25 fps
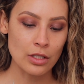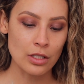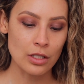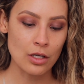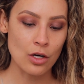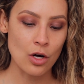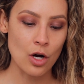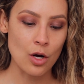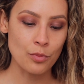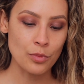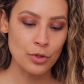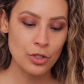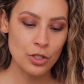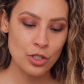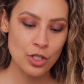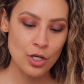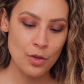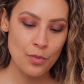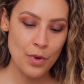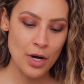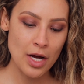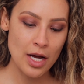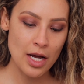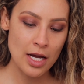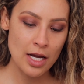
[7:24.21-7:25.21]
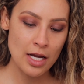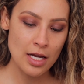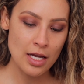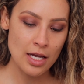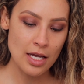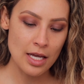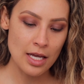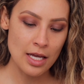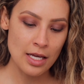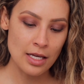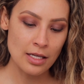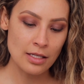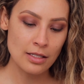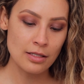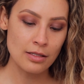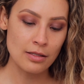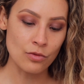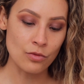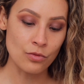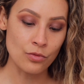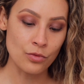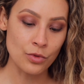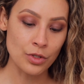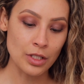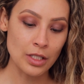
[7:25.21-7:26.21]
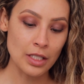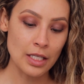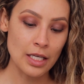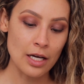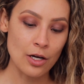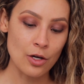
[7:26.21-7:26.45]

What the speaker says: to accomplish it by, it really